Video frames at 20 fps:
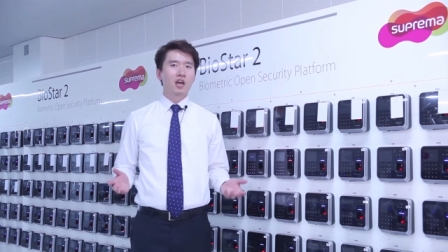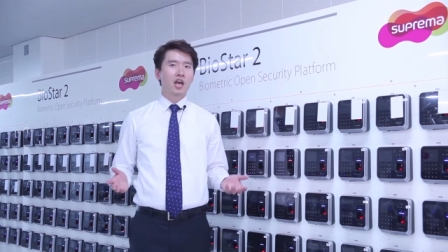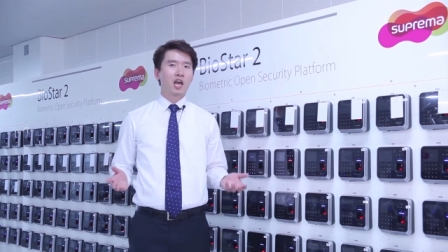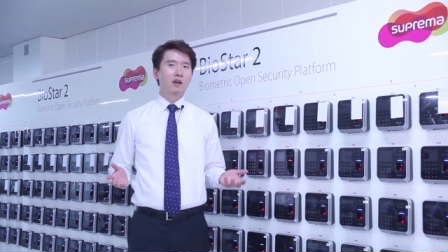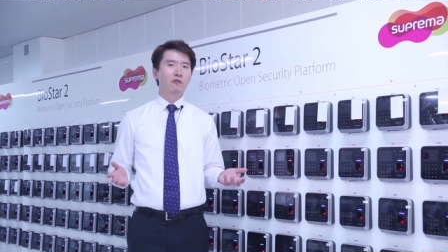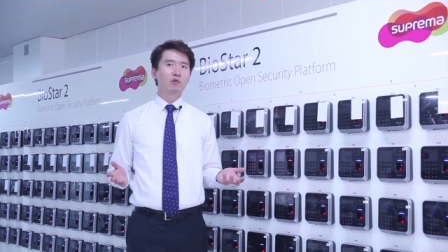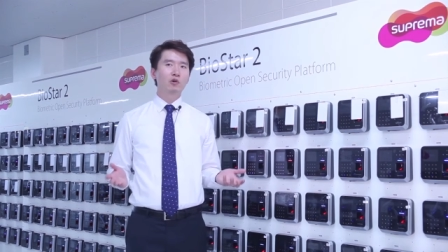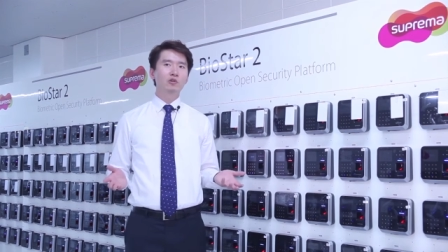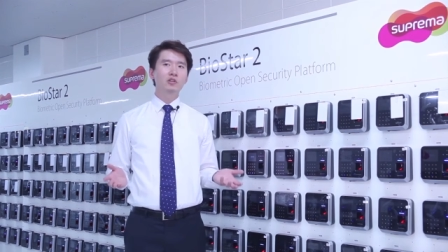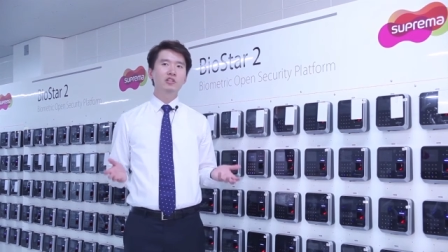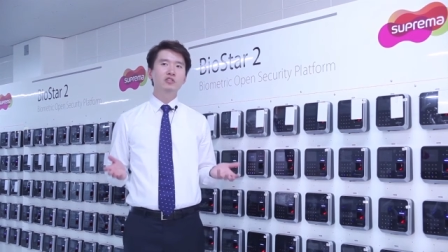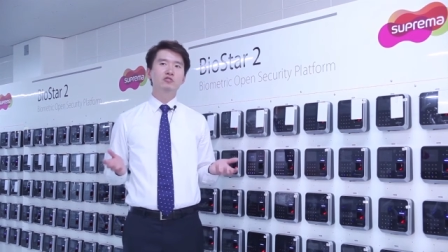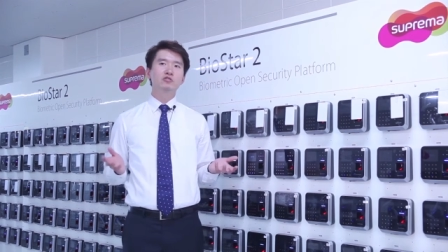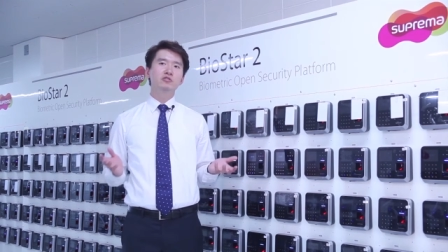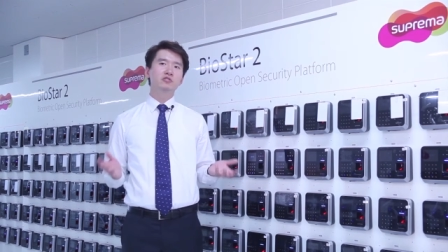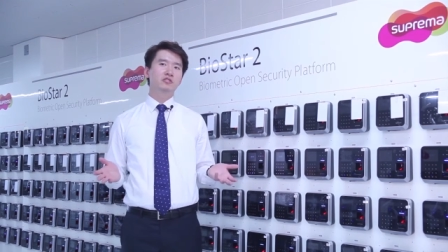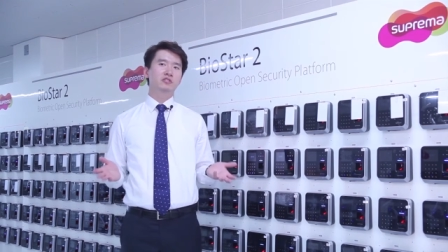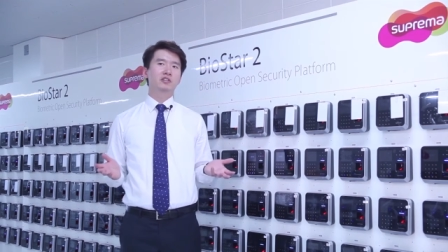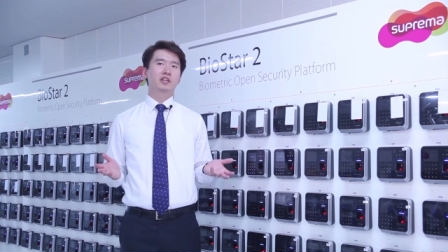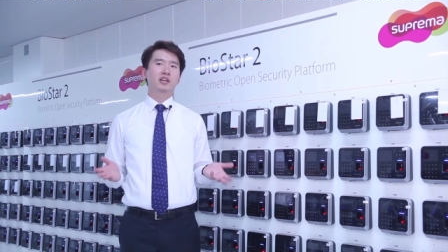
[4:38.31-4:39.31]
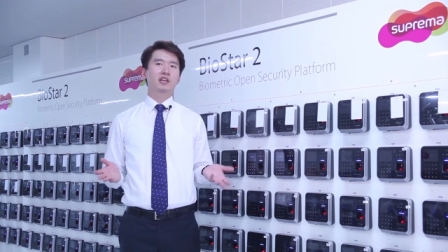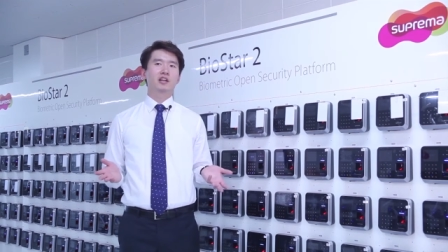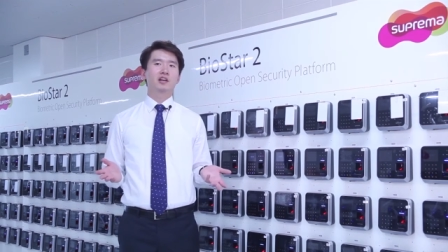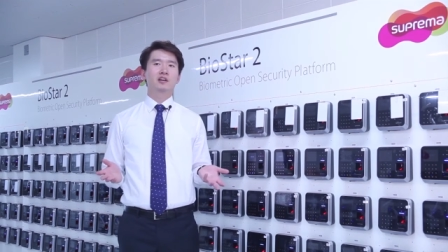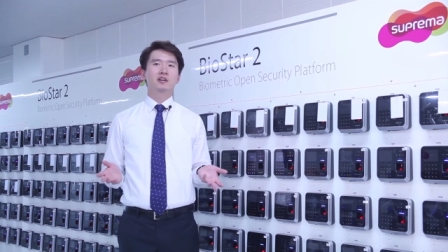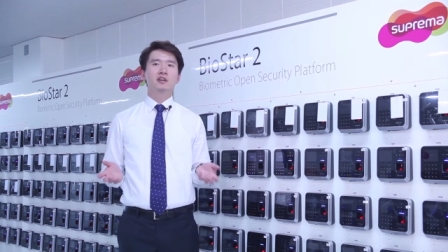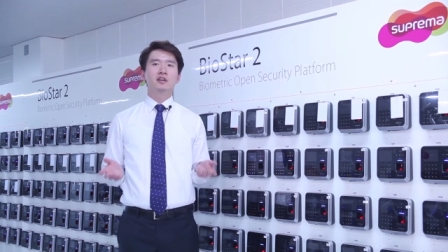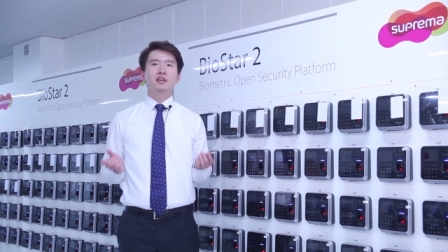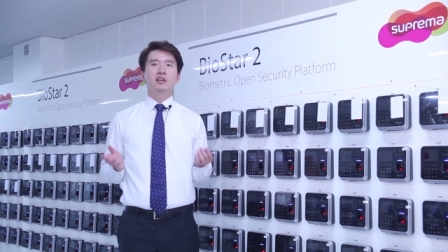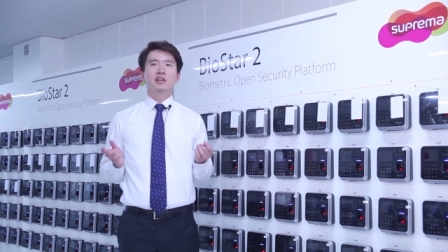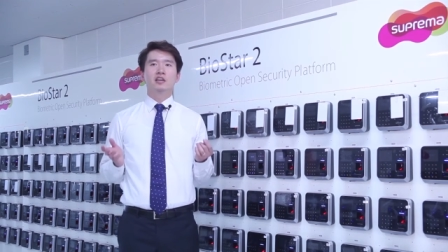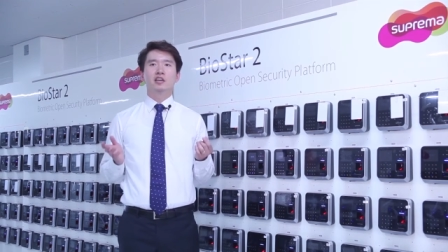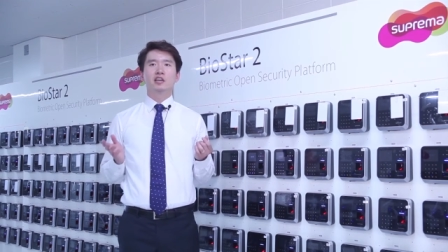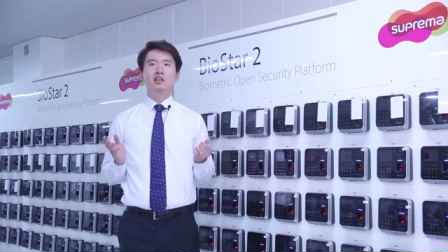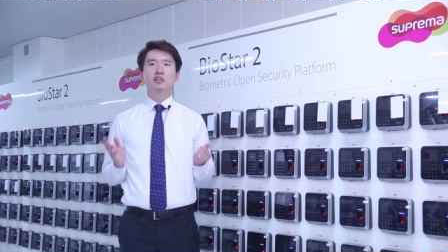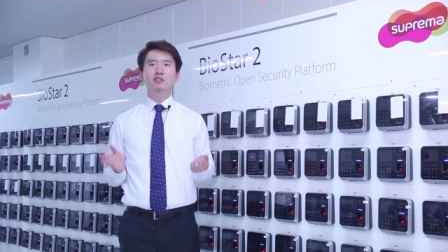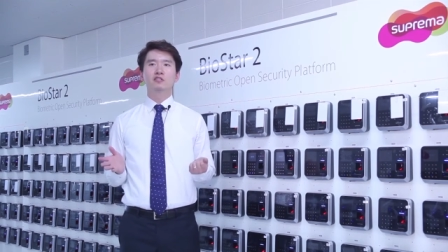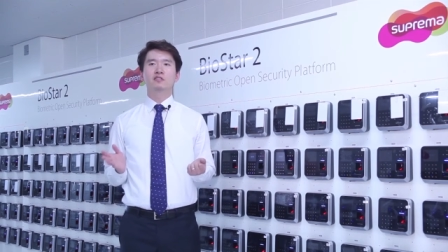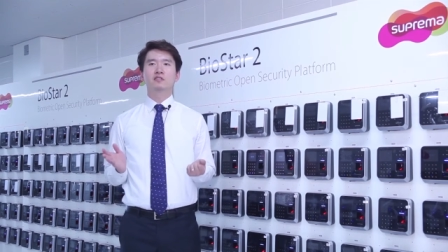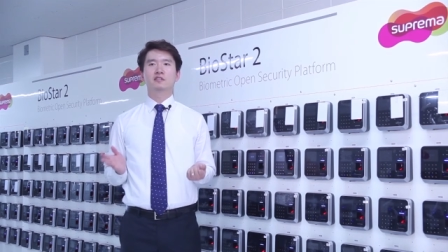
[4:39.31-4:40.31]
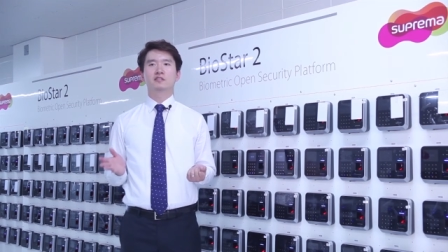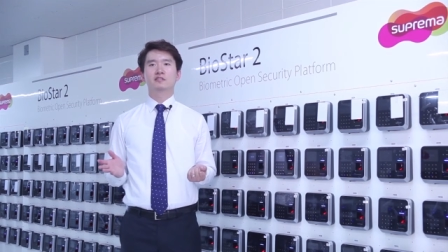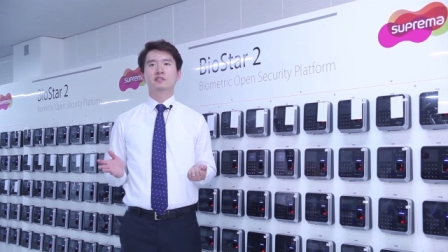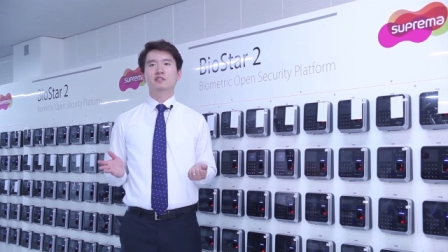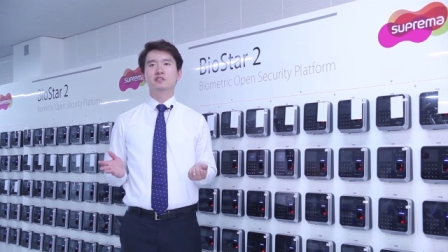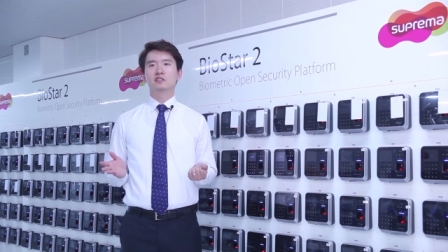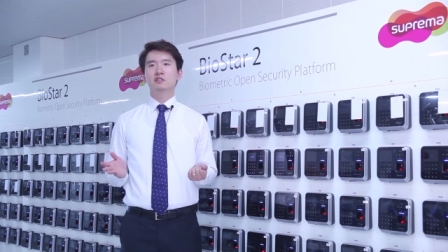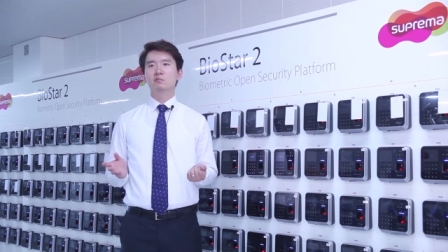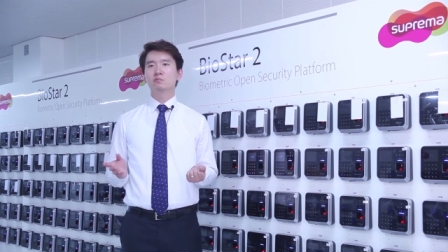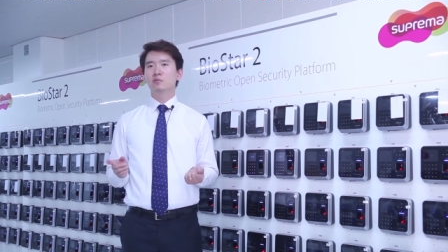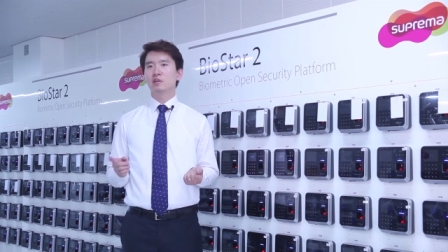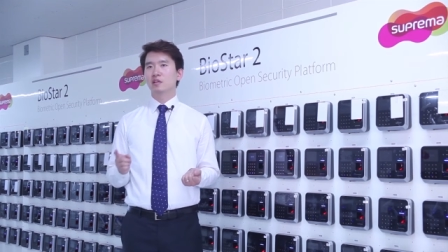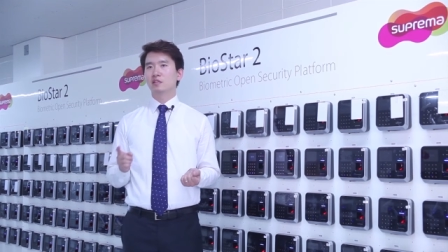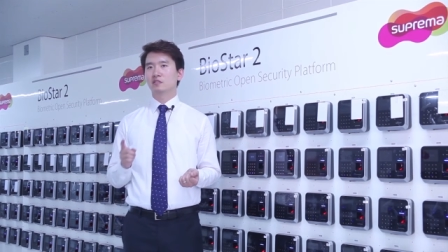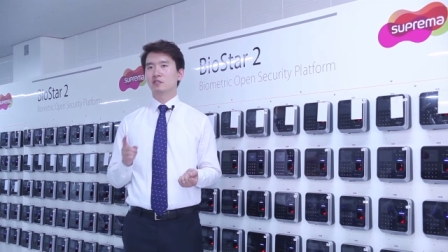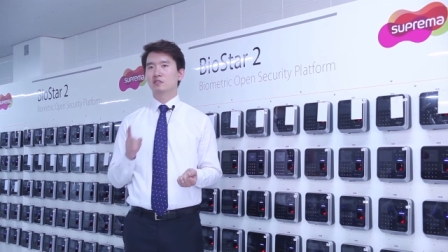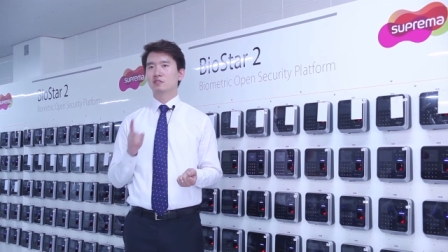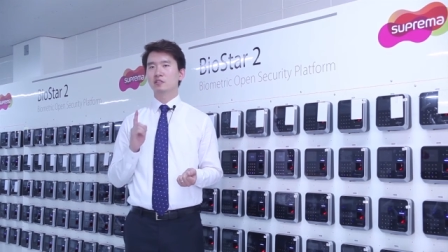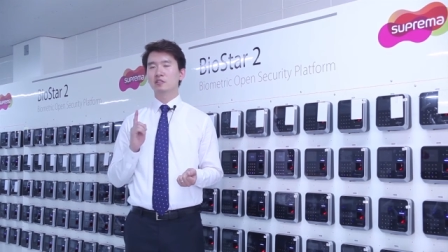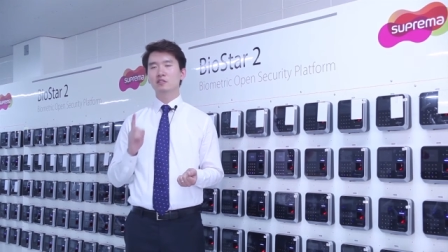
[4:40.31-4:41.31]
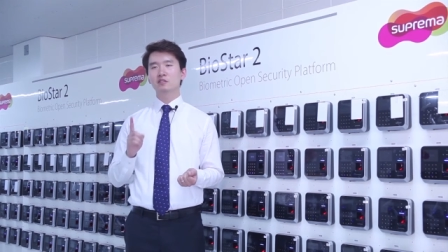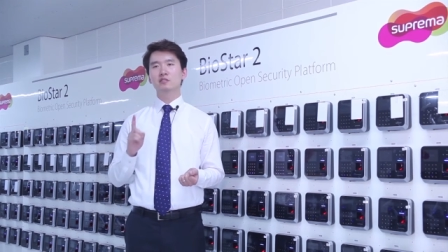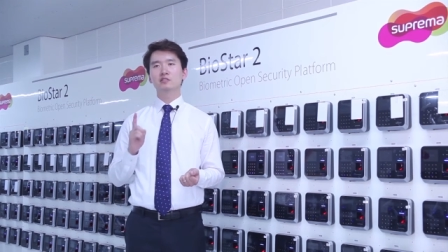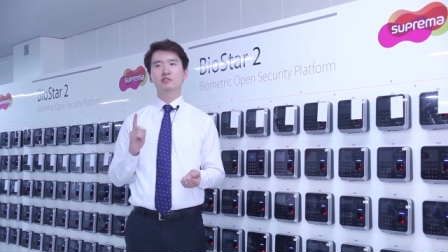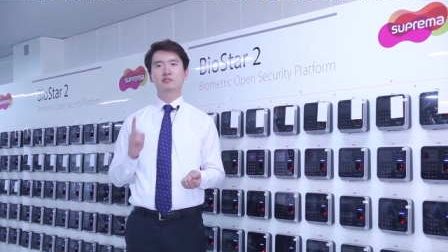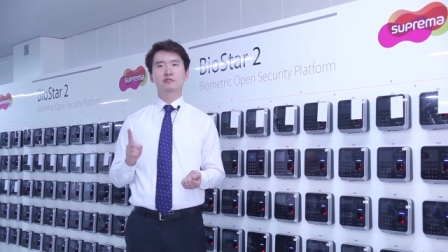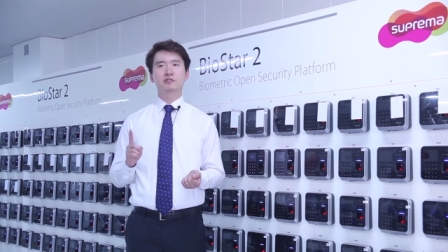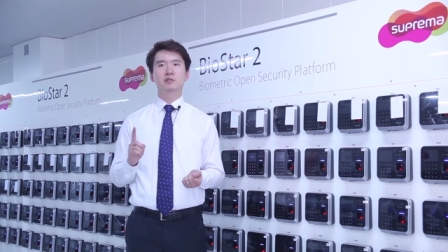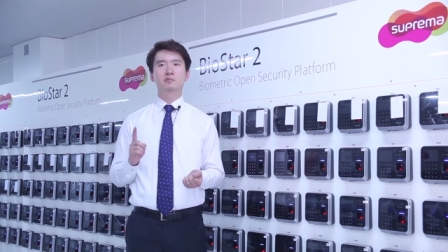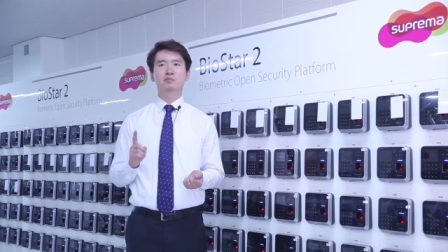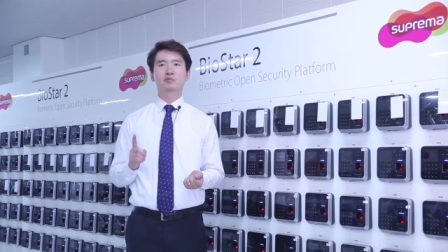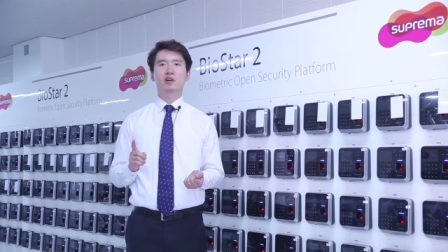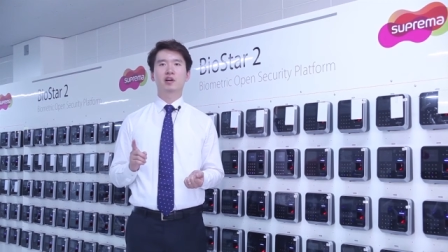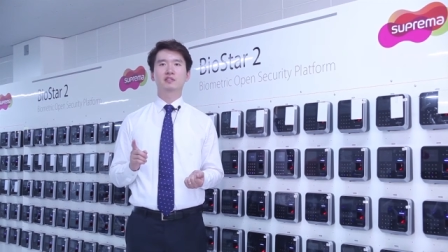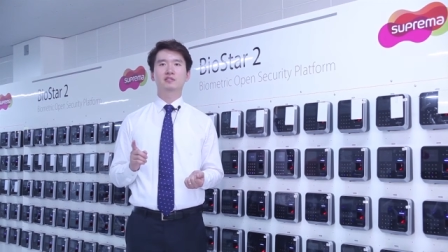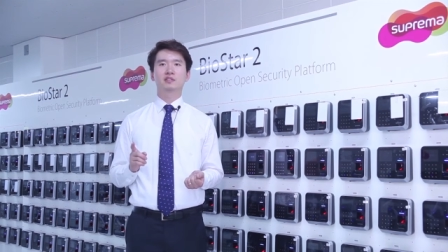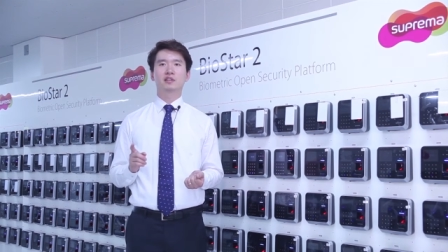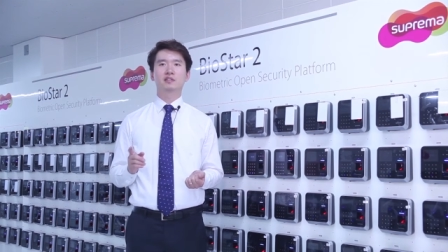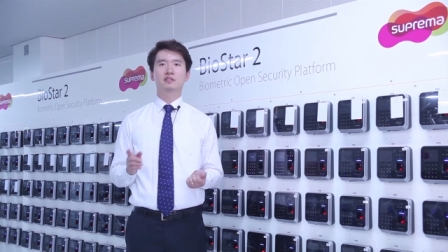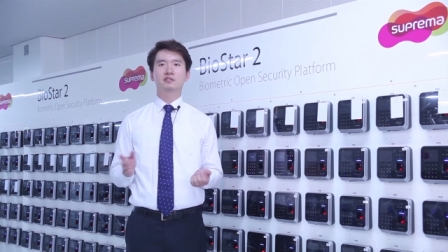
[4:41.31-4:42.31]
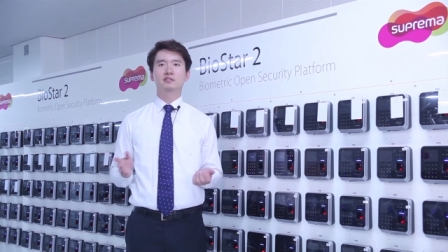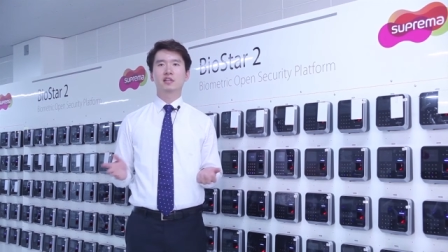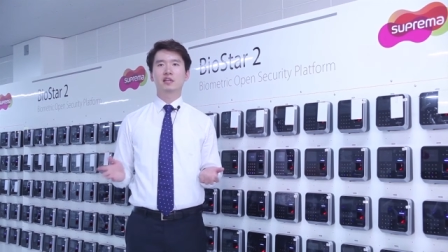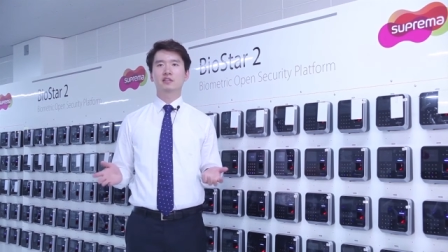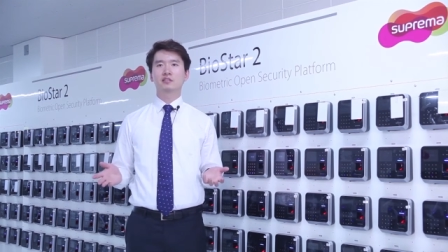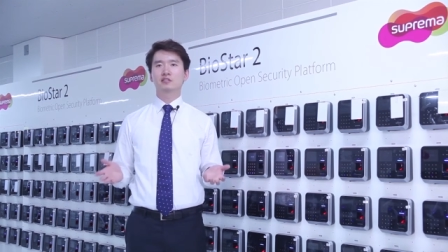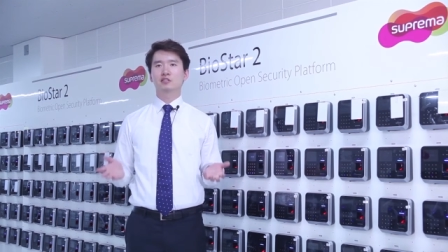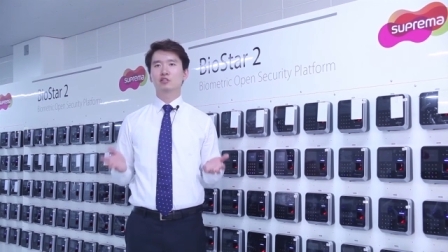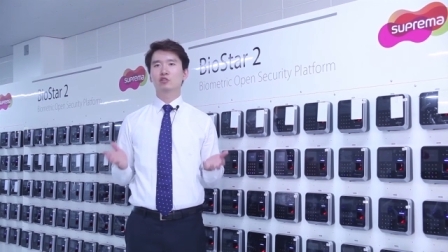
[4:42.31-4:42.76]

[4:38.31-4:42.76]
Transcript: Enrolling user data into the system is a single screen process that is